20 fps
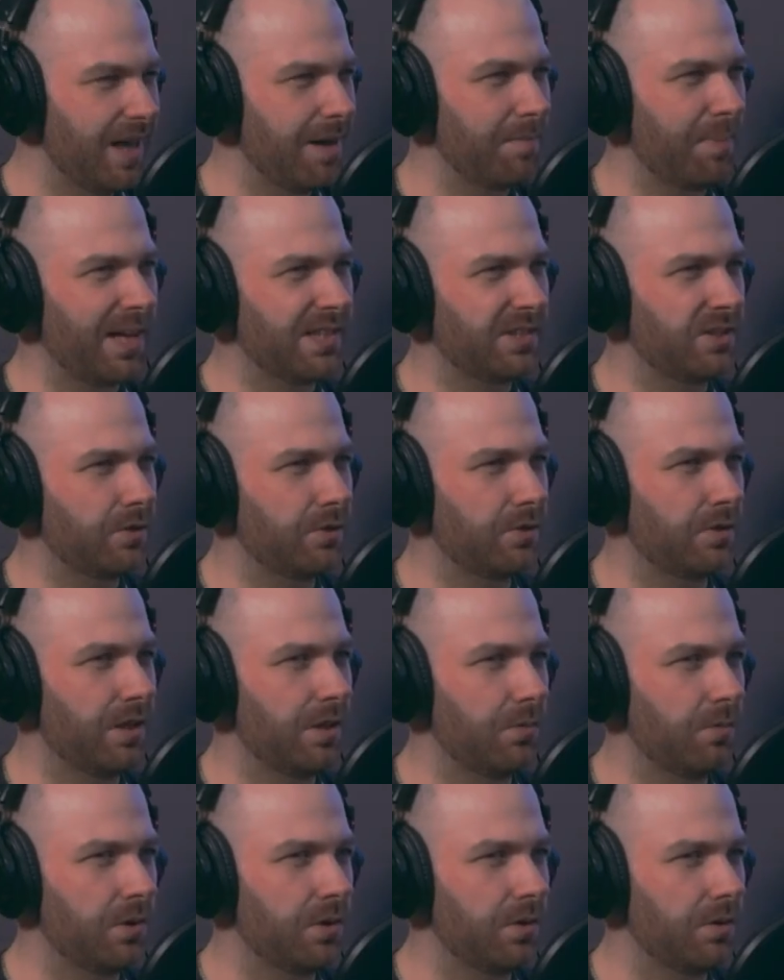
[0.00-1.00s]
that a bad use of
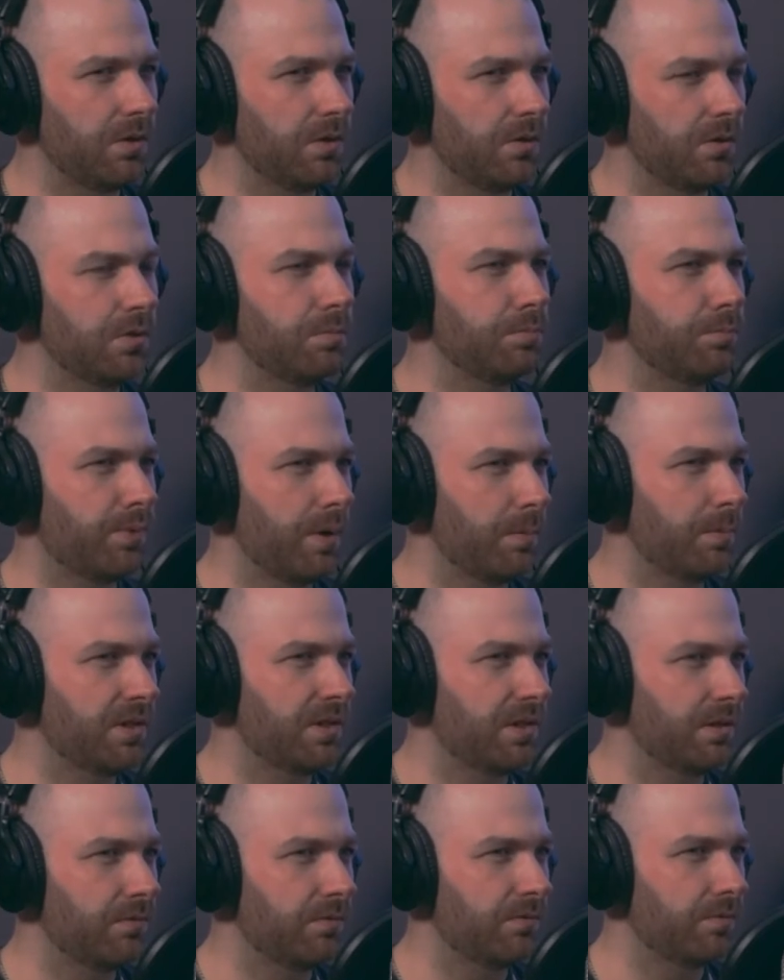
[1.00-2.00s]
that word? Doesn't
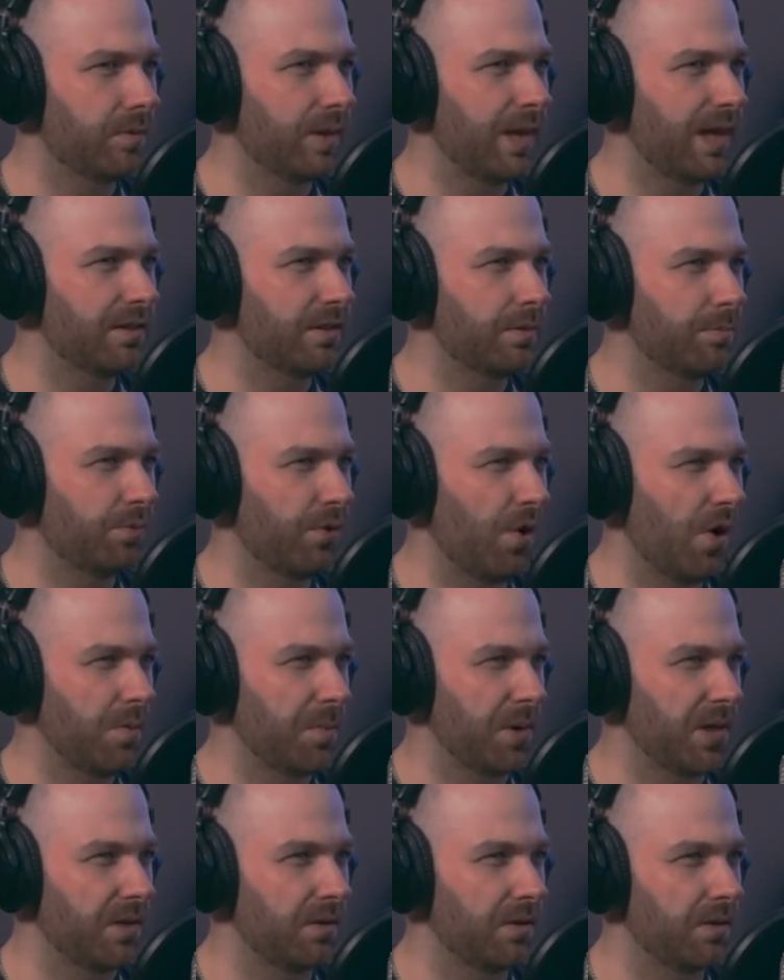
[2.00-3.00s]
primitive relate to
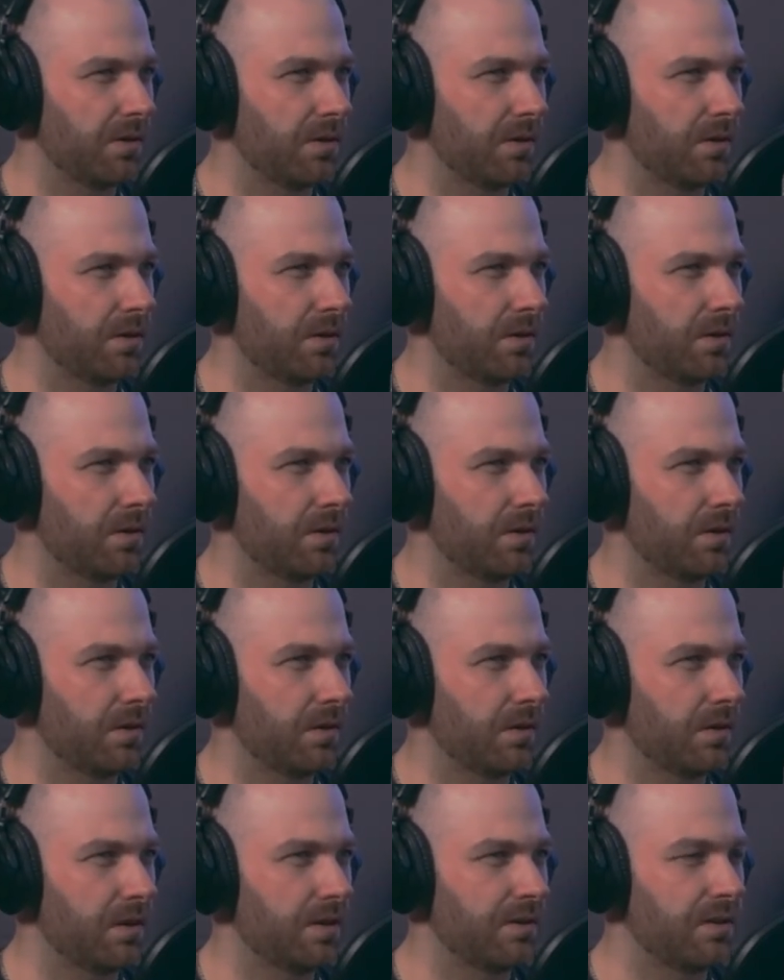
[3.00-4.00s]
primate?
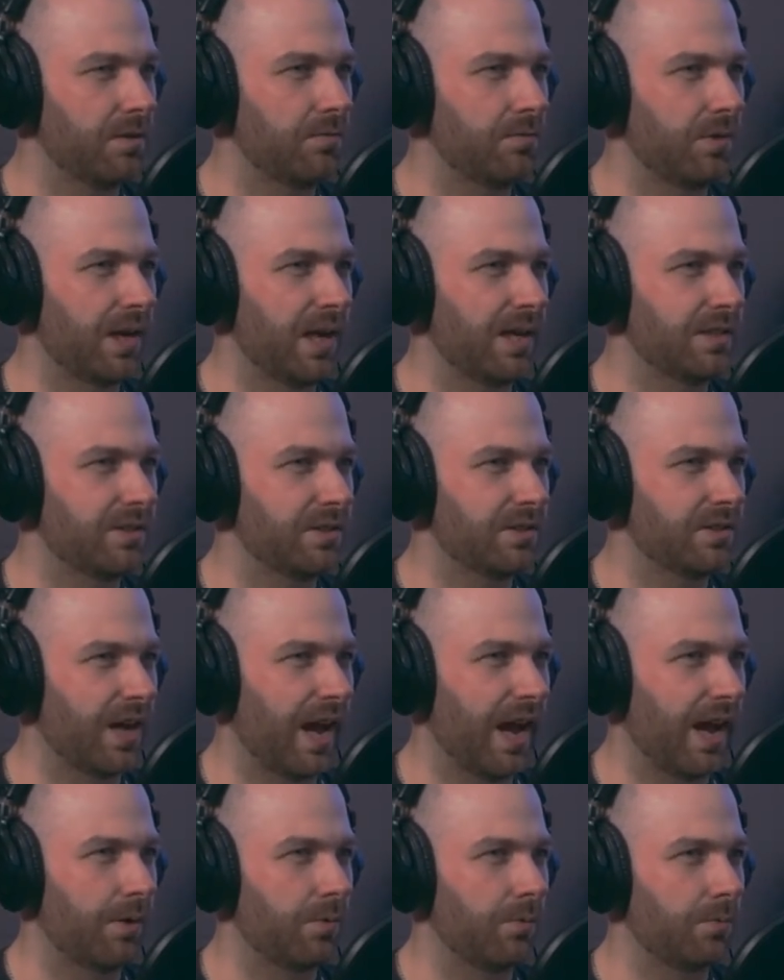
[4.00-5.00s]
Isn't it related to
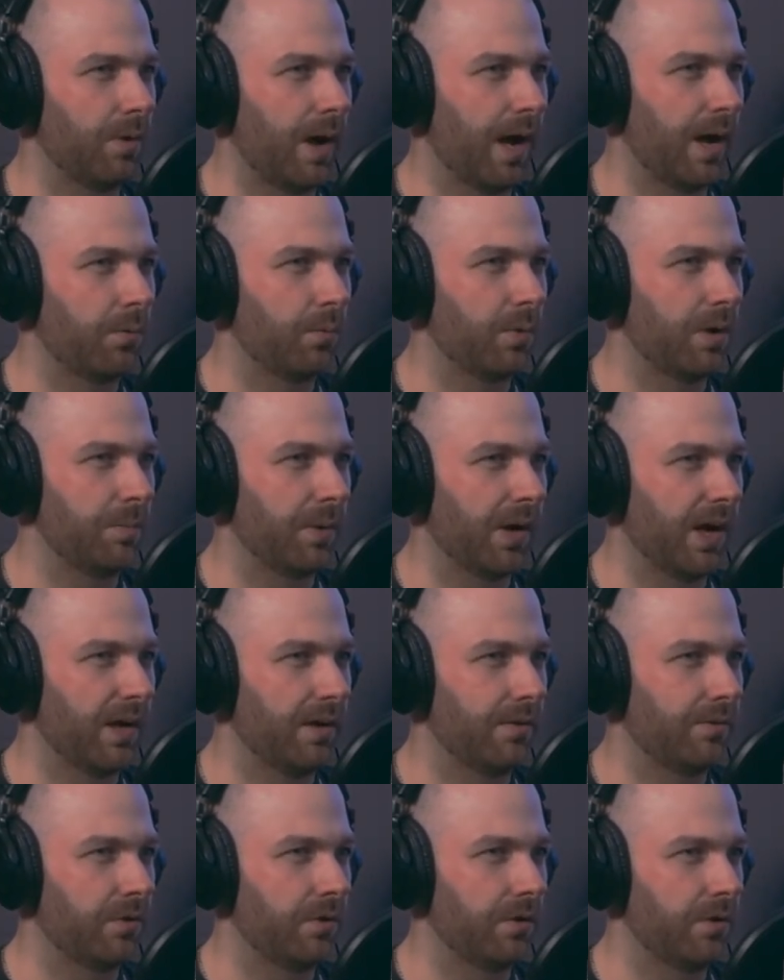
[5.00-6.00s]
how, how we
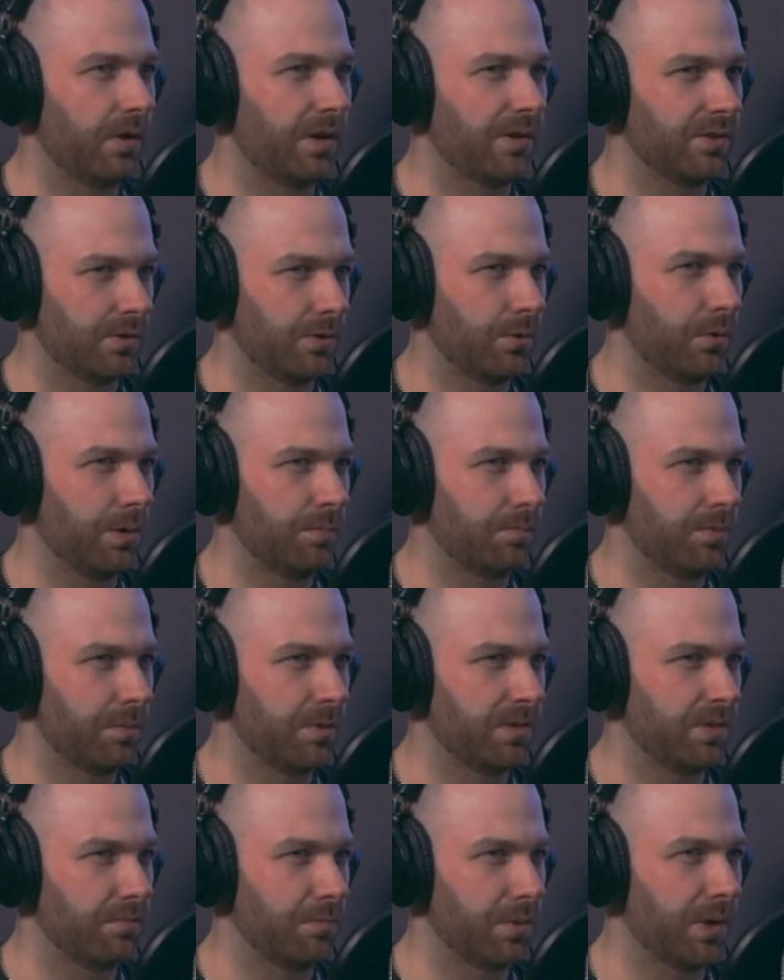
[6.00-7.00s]
behaved? that's quite
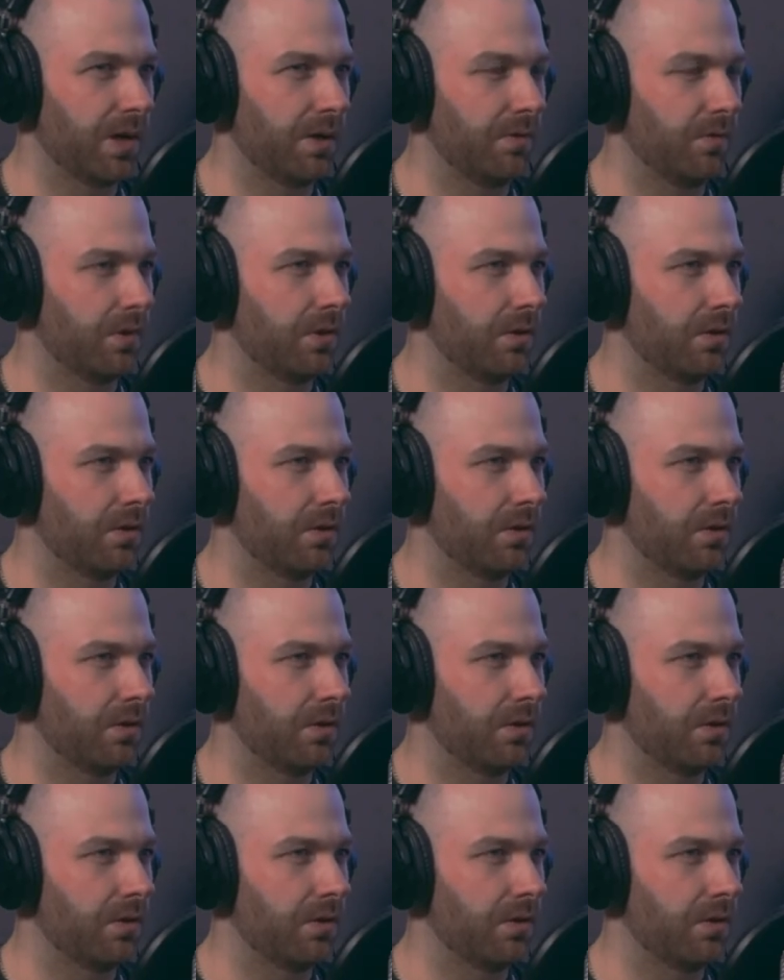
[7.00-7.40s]
primitive behavior. I